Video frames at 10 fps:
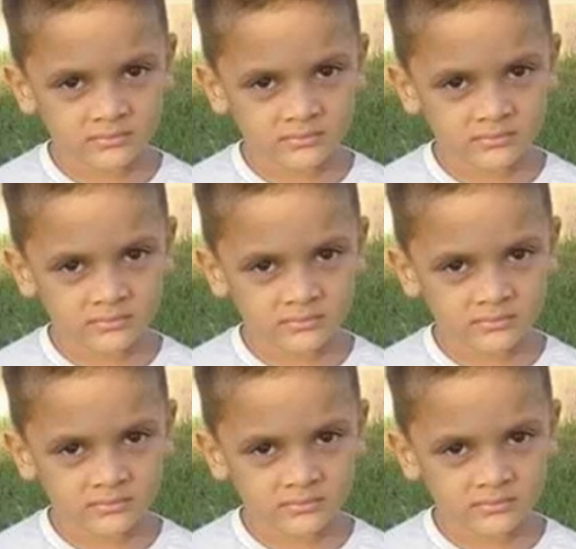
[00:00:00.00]

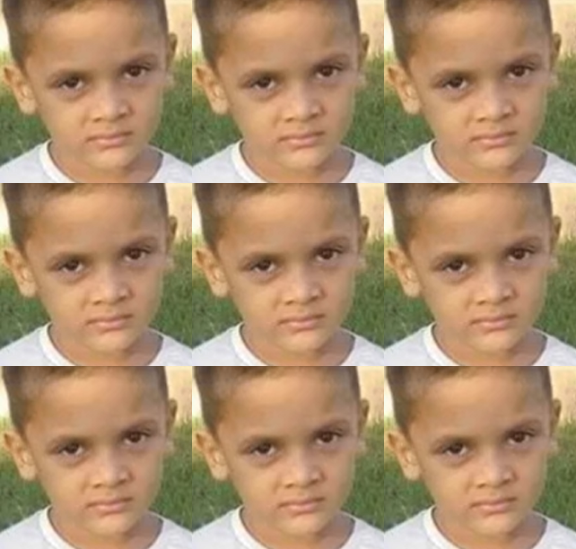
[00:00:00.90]

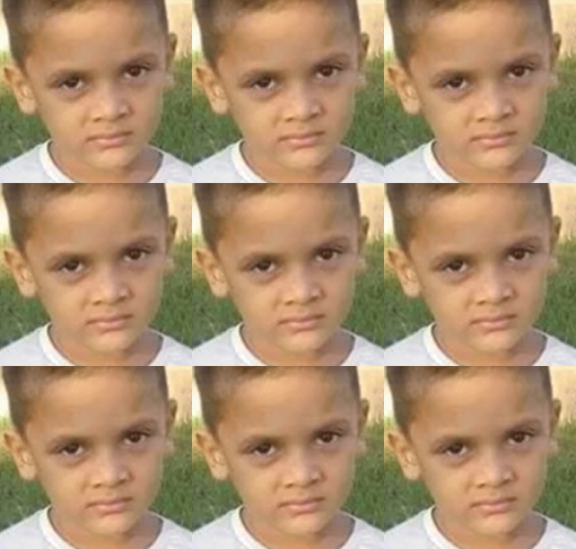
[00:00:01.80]

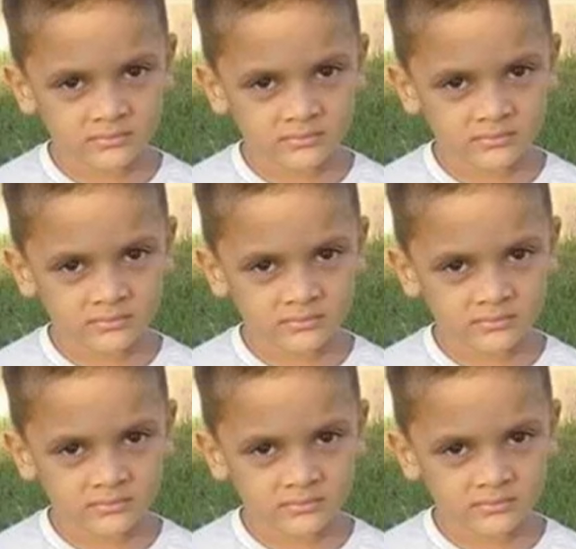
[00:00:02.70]

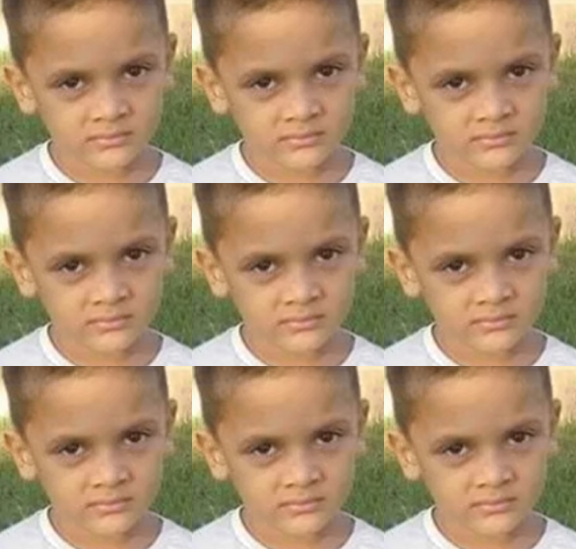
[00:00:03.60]

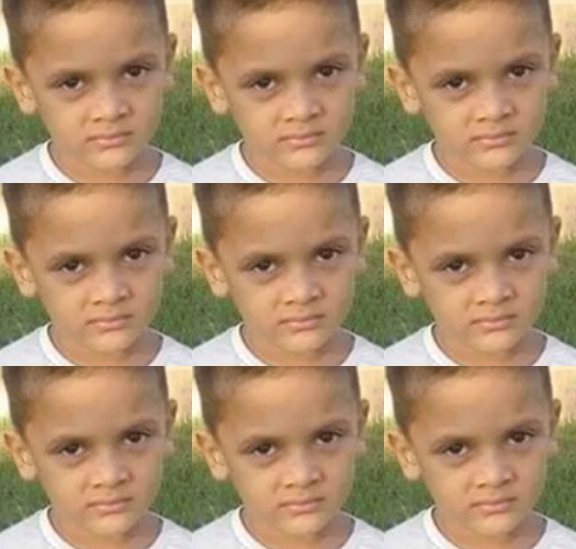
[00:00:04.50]

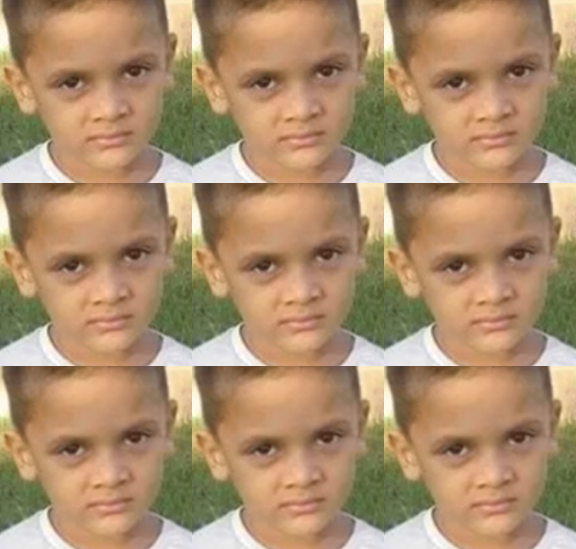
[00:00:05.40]

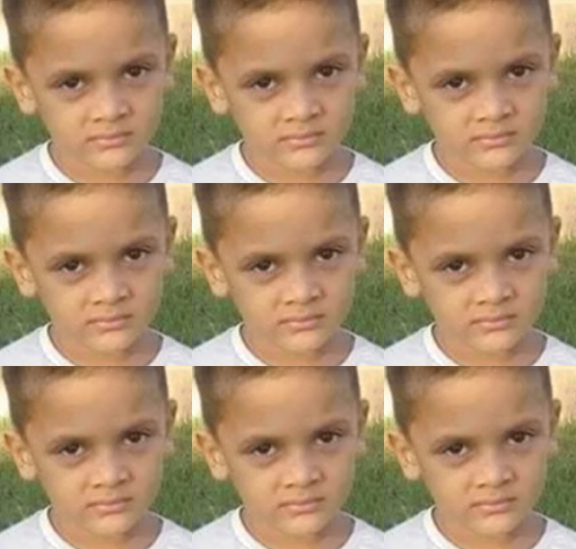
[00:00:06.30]

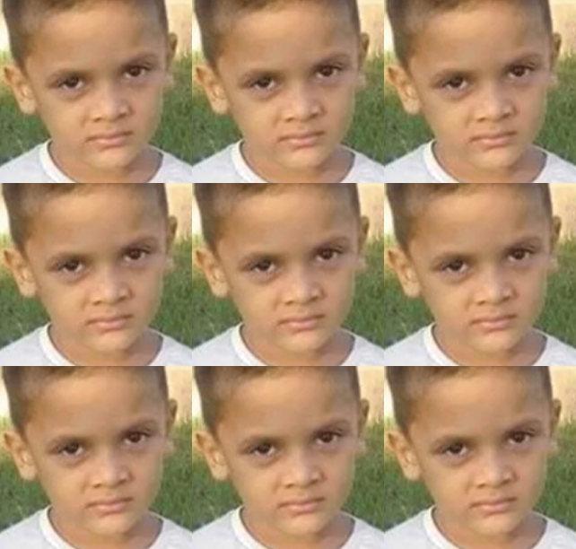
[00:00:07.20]
[no speech]